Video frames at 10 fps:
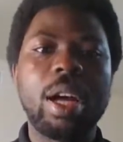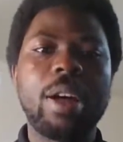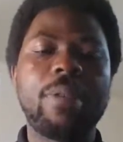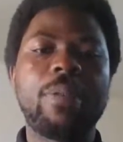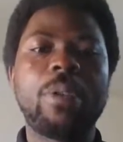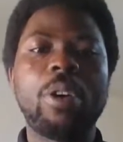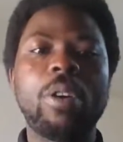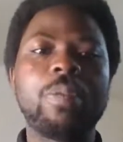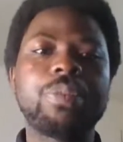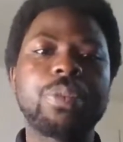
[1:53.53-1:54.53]

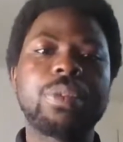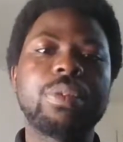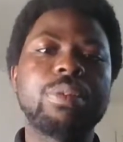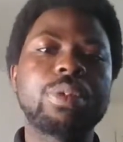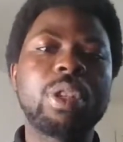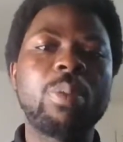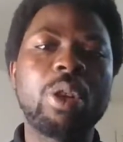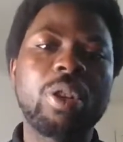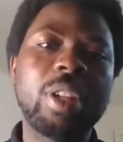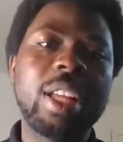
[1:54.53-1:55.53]
for someone
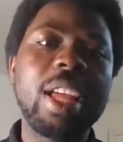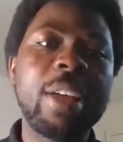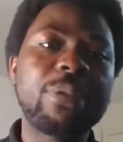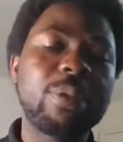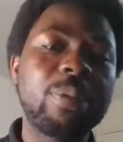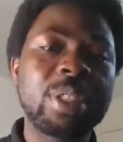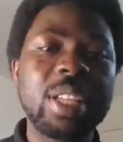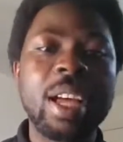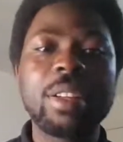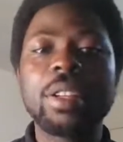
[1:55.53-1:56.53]
on an F2
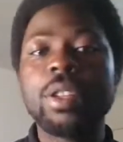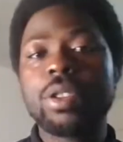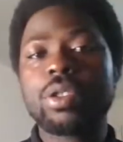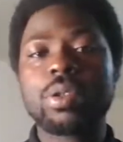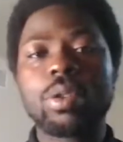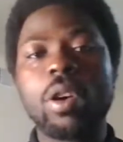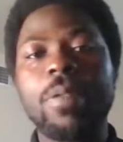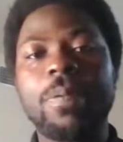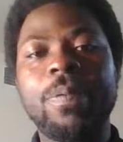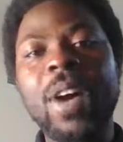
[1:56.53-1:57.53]
visa to
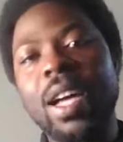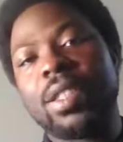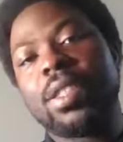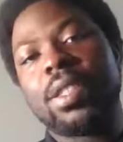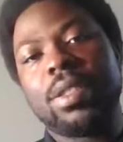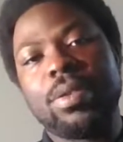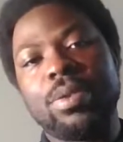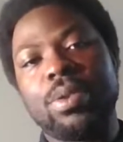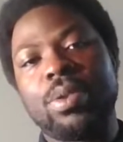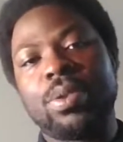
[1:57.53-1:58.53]
convert
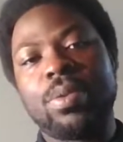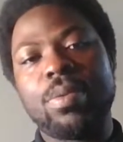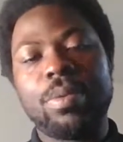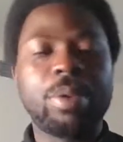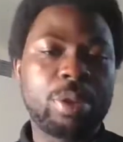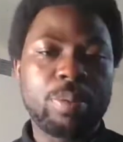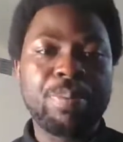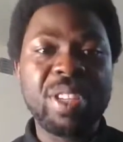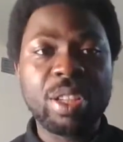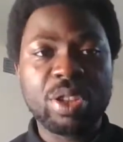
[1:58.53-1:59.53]
or to
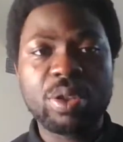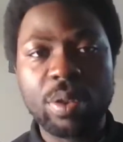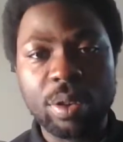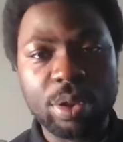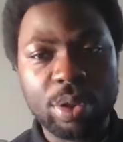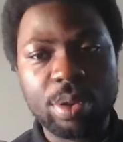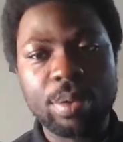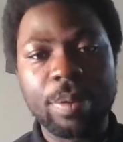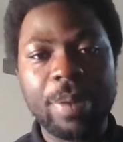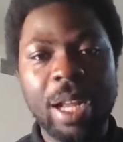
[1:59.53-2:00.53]
be a student
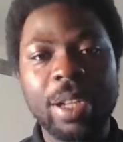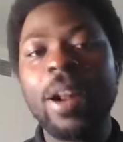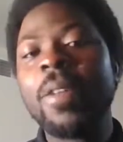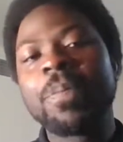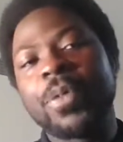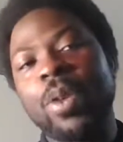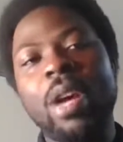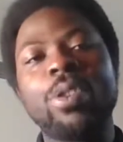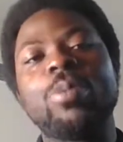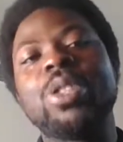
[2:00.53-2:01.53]
too. And what I
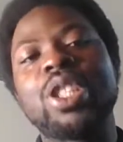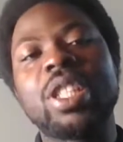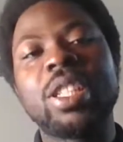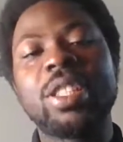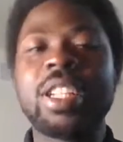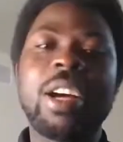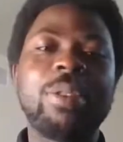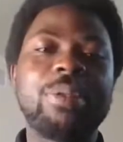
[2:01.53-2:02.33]
want to be sharing now